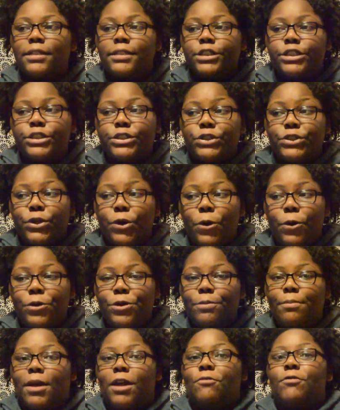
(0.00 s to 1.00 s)
So
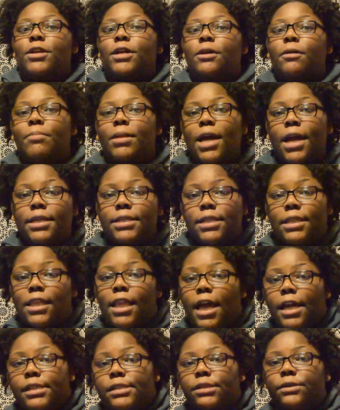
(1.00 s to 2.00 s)
you might want to apply to
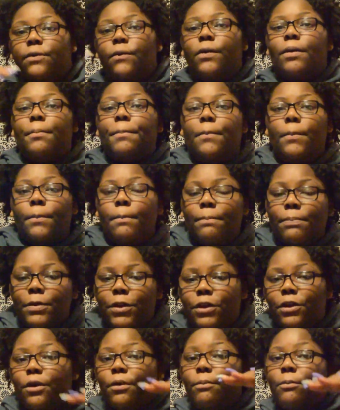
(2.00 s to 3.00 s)
less or,
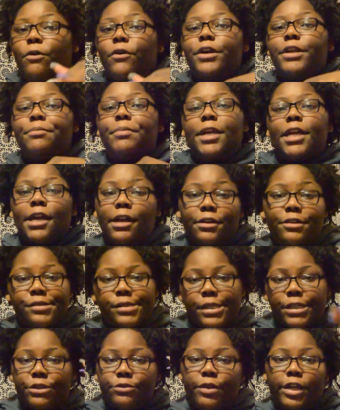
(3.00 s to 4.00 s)
you know, more depending on
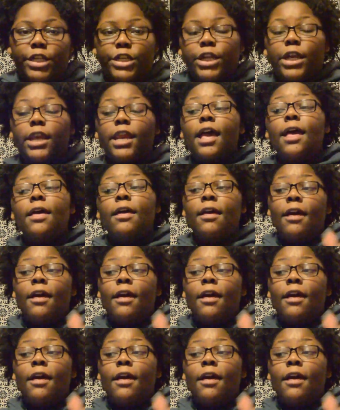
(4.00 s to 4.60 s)
your situation.